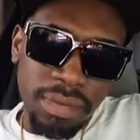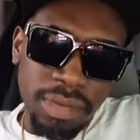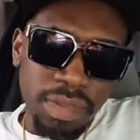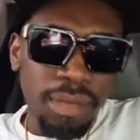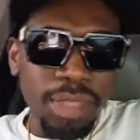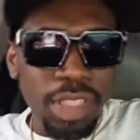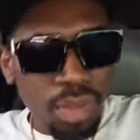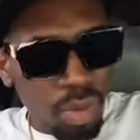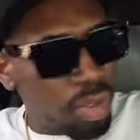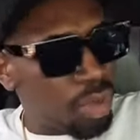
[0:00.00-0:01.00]
So I
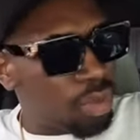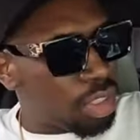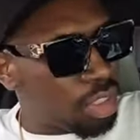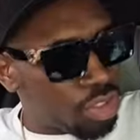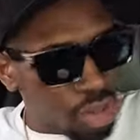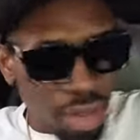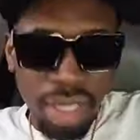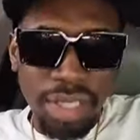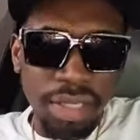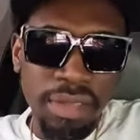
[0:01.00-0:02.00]
know the
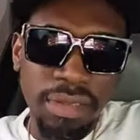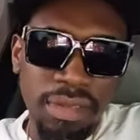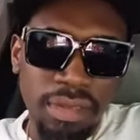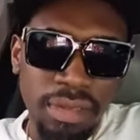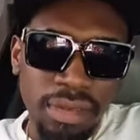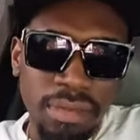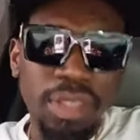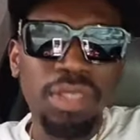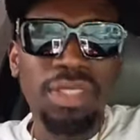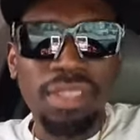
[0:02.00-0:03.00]
struggle, you know. I
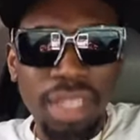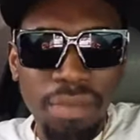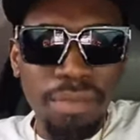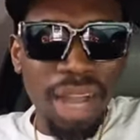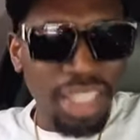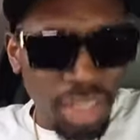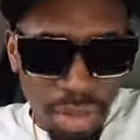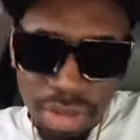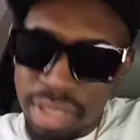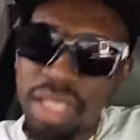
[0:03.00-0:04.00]
used to sell bag
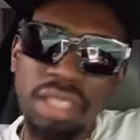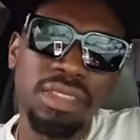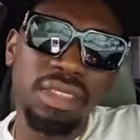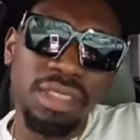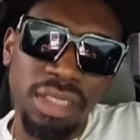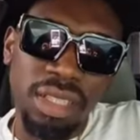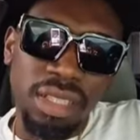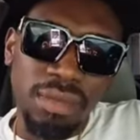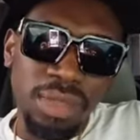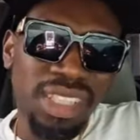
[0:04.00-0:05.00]
juice, you know.
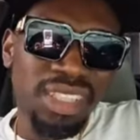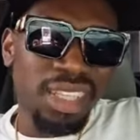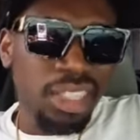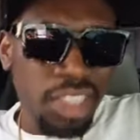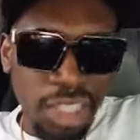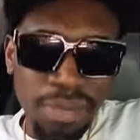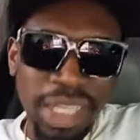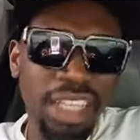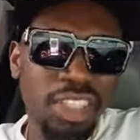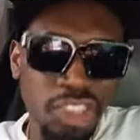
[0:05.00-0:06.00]
I used to sell chimney
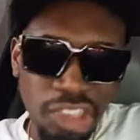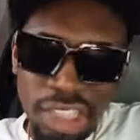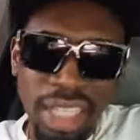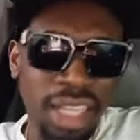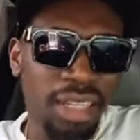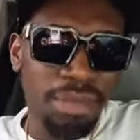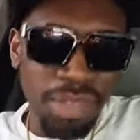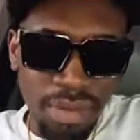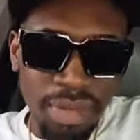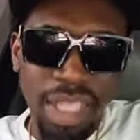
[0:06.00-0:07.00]
and strainer and them
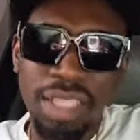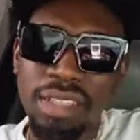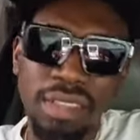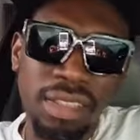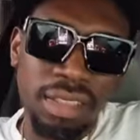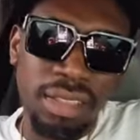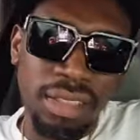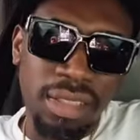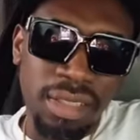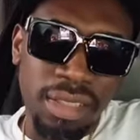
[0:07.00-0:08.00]
something there, you know.
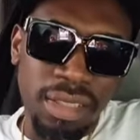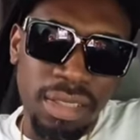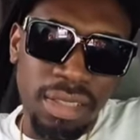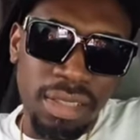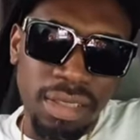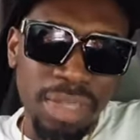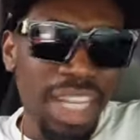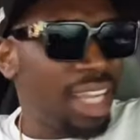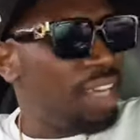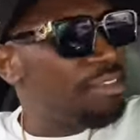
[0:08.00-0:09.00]
I
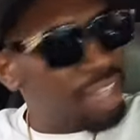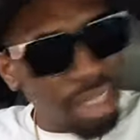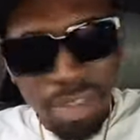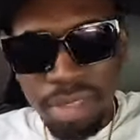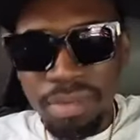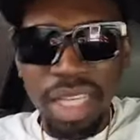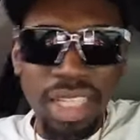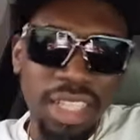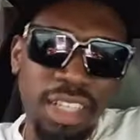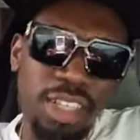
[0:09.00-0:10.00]
got a Falmouth
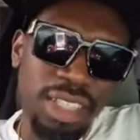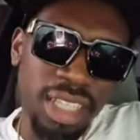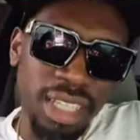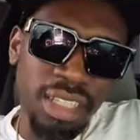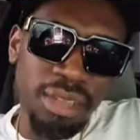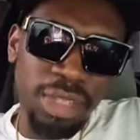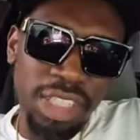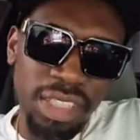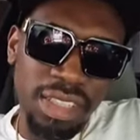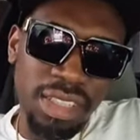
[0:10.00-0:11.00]
market I sell, you know,
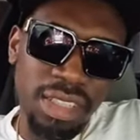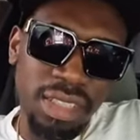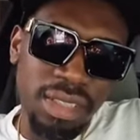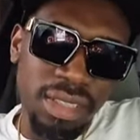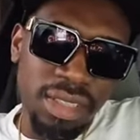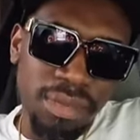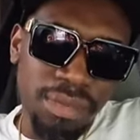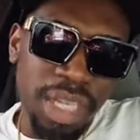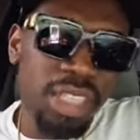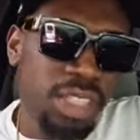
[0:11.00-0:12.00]

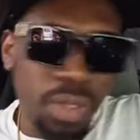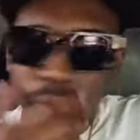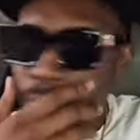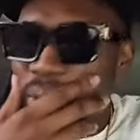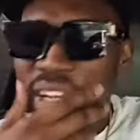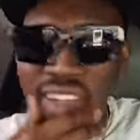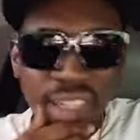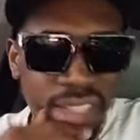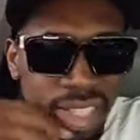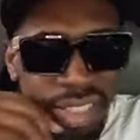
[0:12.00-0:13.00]
Spanish Town
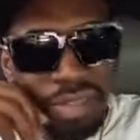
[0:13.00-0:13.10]
market, you know.